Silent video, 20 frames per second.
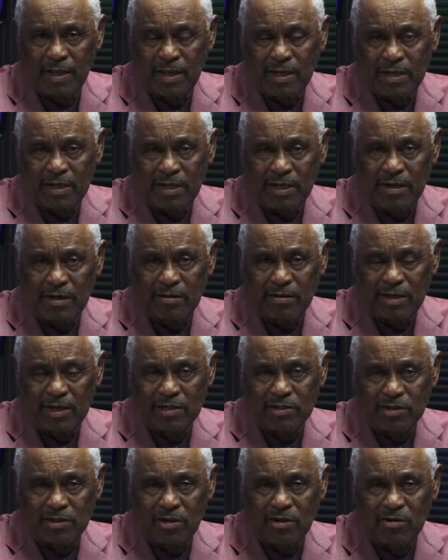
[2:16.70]
Now,
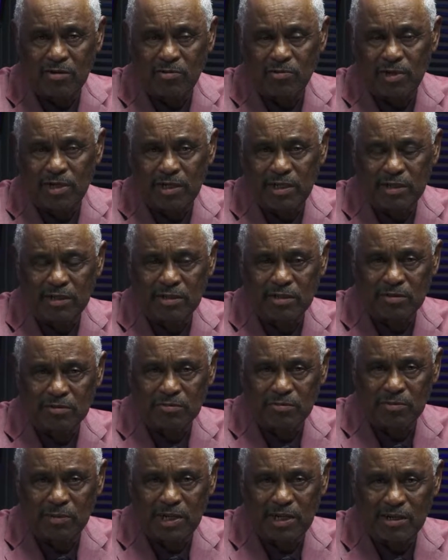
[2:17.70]
as always,
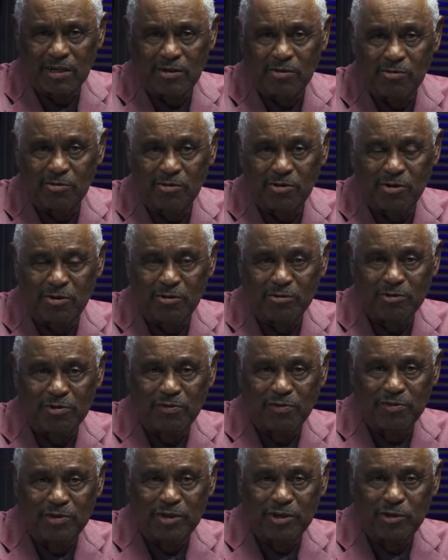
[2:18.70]
my co-host
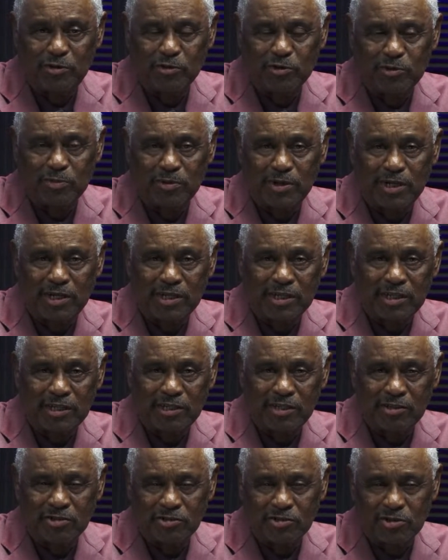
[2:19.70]
for Newsbreak
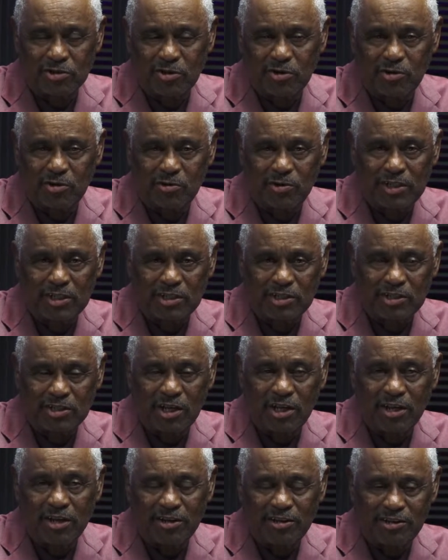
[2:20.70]
is Chris
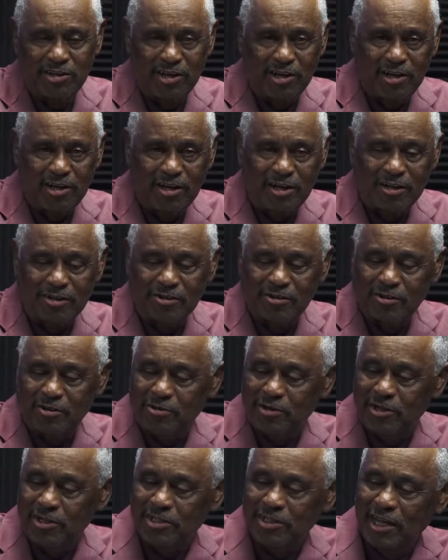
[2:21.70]
Young.
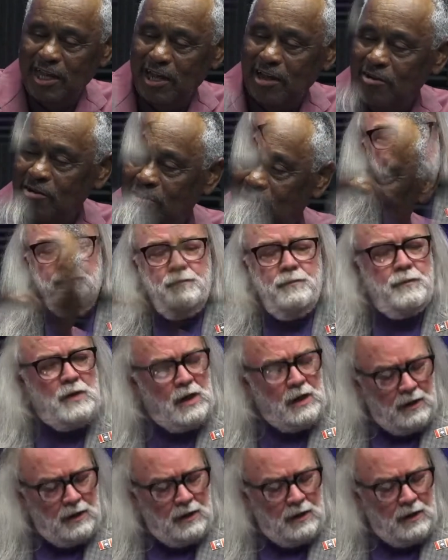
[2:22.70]
Chris, how are you?